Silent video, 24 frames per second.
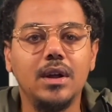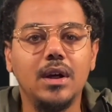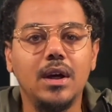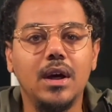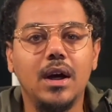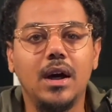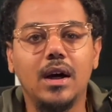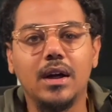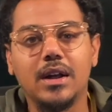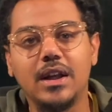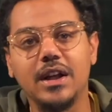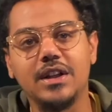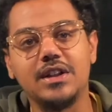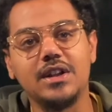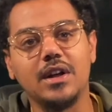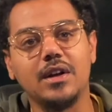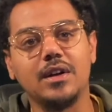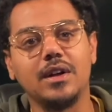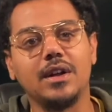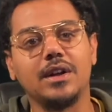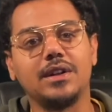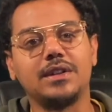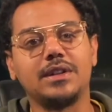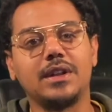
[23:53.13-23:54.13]
I'll catch y'all
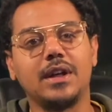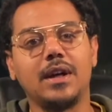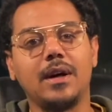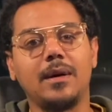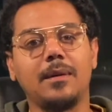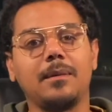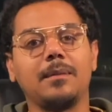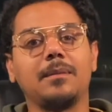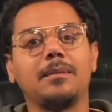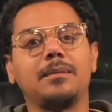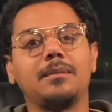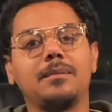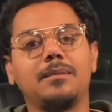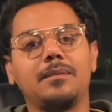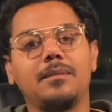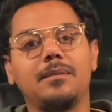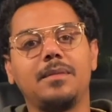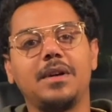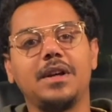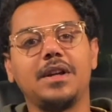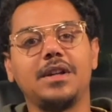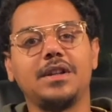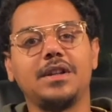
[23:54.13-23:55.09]
next time. Peace.